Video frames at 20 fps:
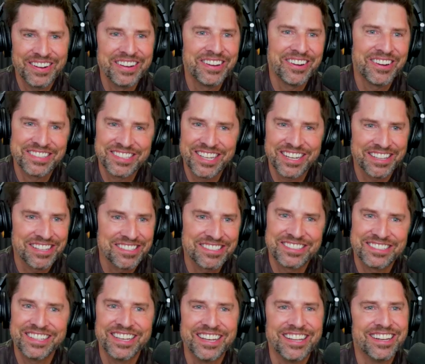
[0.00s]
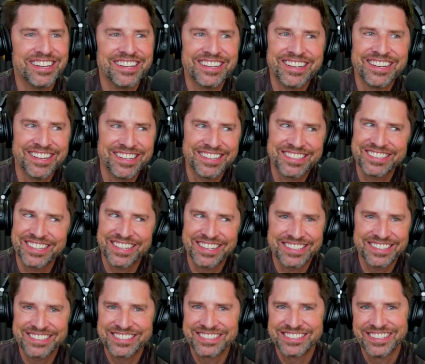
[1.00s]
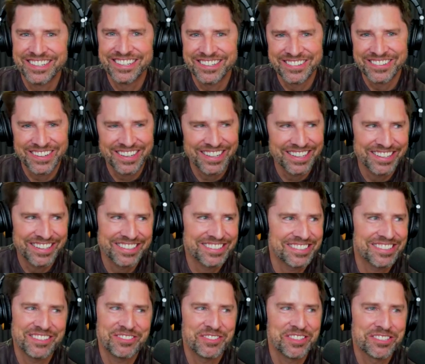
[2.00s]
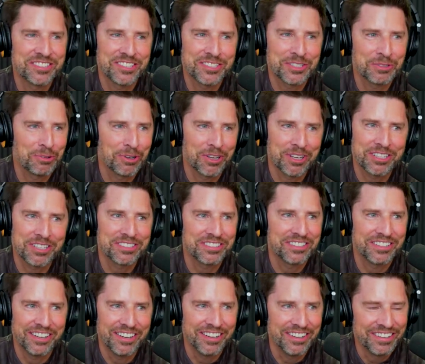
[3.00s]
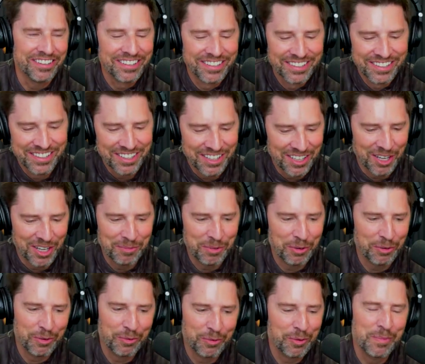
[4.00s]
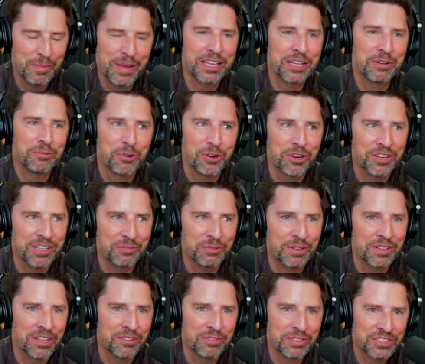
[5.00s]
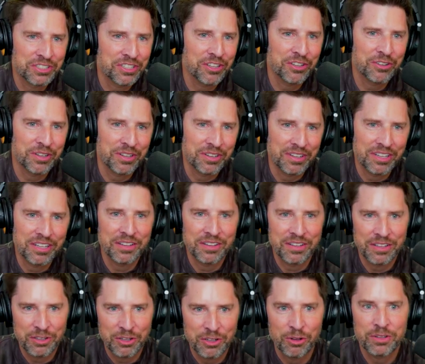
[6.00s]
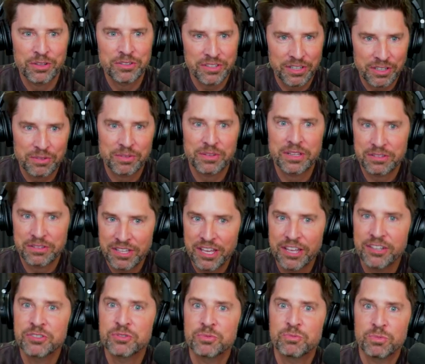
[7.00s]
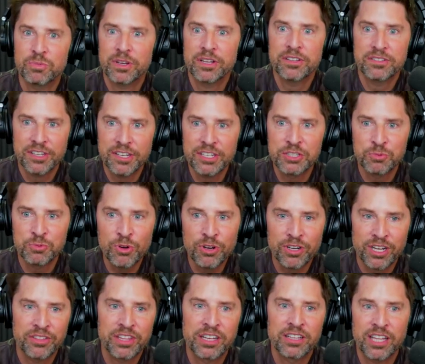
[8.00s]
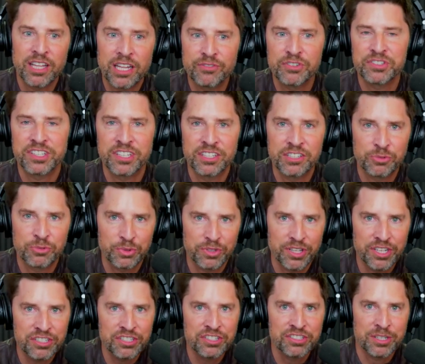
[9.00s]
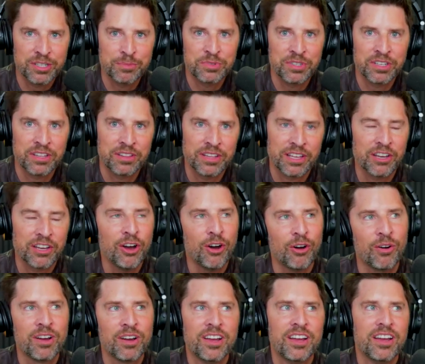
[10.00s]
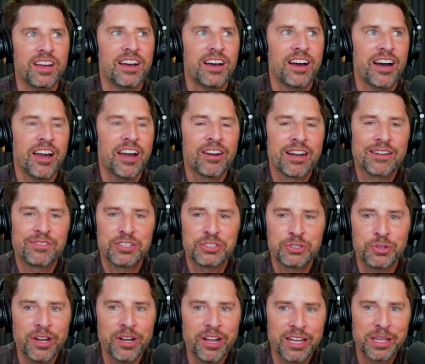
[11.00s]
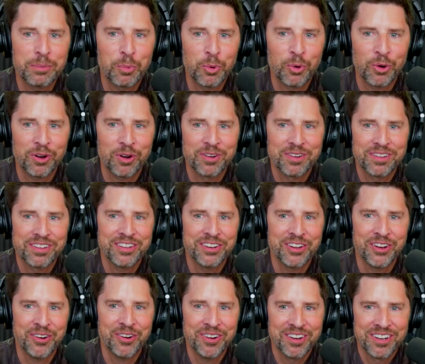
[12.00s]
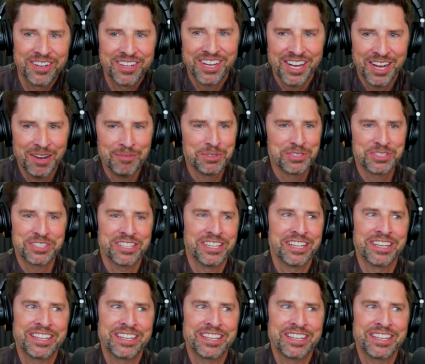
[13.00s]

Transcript: exactly. This is it. Yeah, it's like it's done, right? It's, if this doesn't work, it's done. Uh, but we, we, make it work, and we love each other, and and you know, it's like it takes it takes work. I think a lot of us get into relationships thinking like, oh, I don't have to try anymore. You know, I'm just gonna